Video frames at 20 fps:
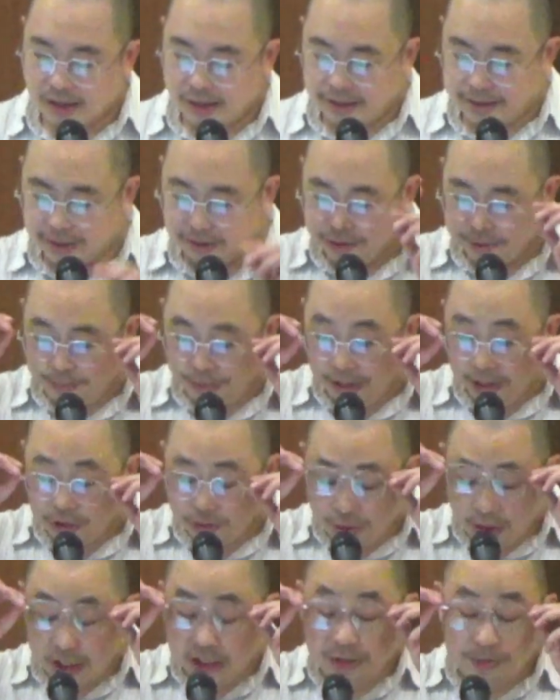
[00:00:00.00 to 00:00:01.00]
Now,
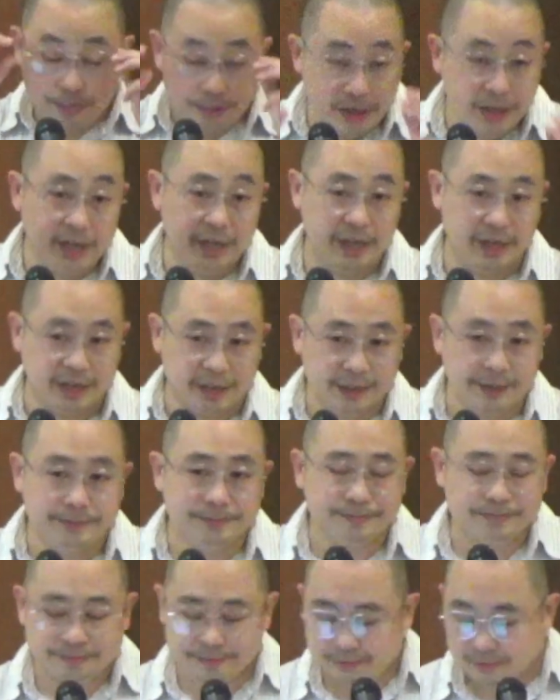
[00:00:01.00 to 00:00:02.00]
spiritually speaking,
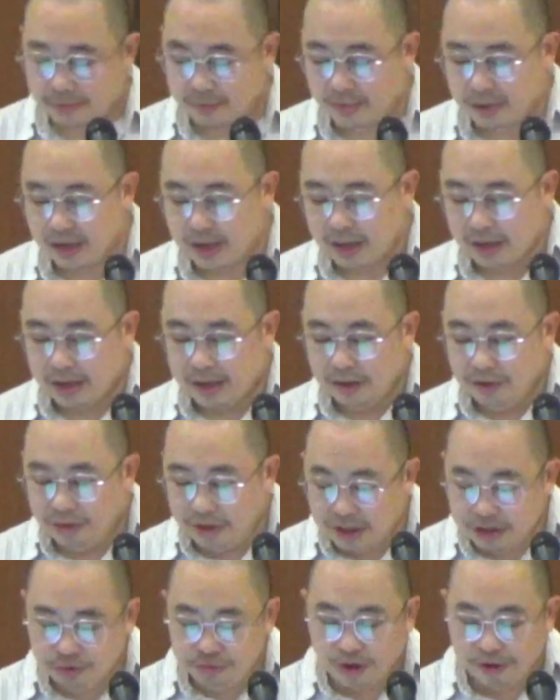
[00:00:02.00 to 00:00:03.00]

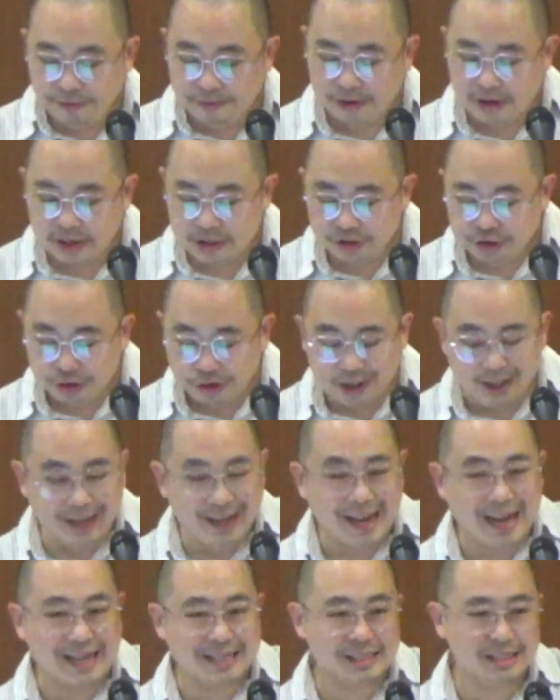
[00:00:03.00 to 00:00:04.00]
this refers to the
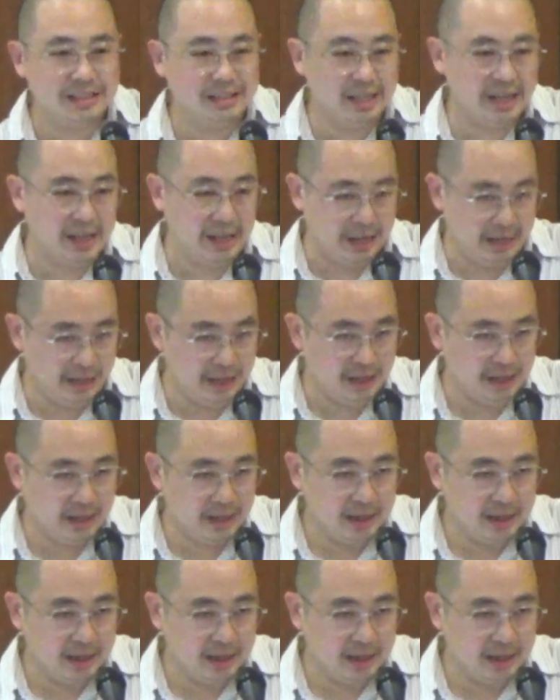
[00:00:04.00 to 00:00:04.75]
last day